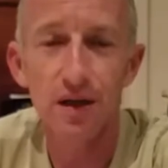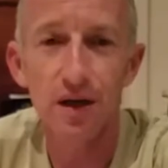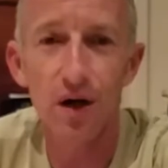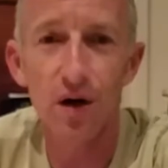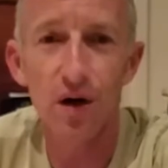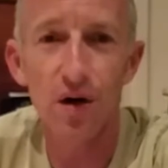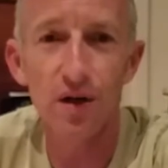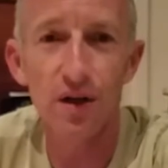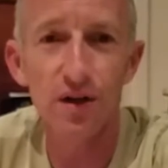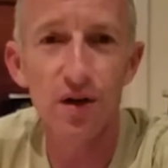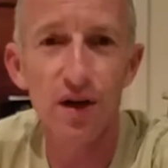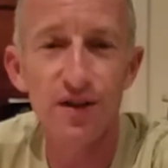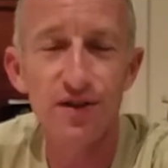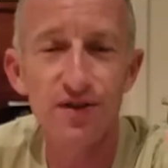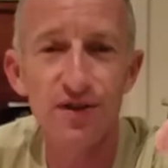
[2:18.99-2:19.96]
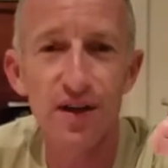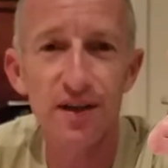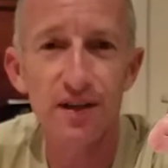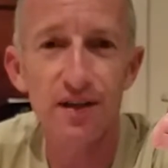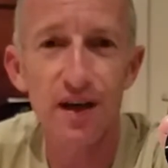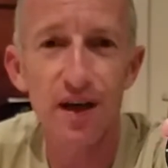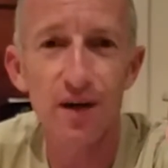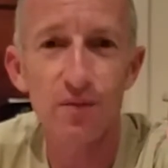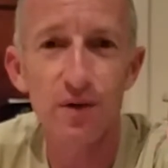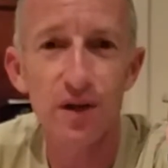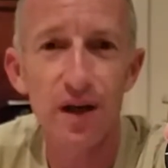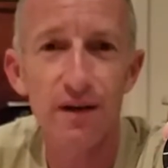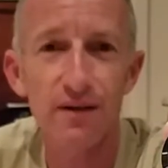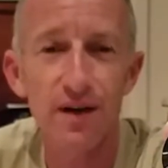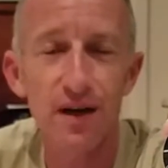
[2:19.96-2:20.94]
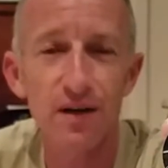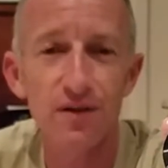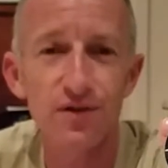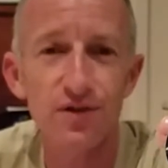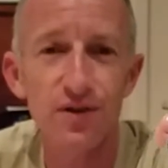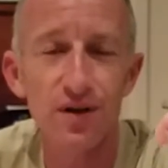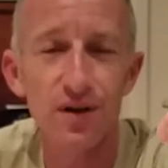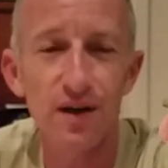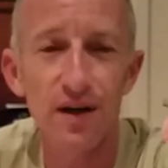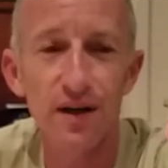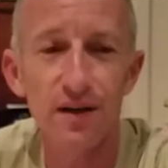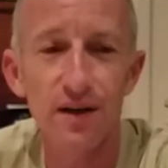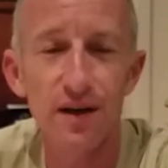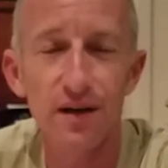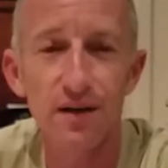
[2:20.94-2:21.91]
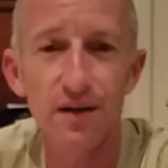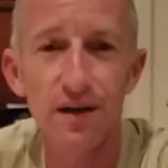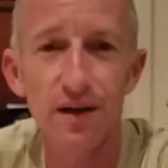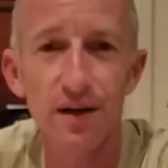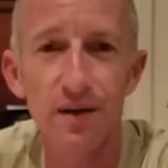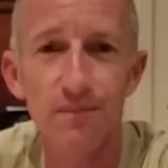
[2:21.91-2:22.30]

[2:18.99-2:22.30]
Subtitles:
on a nice sunny day when you have it outside and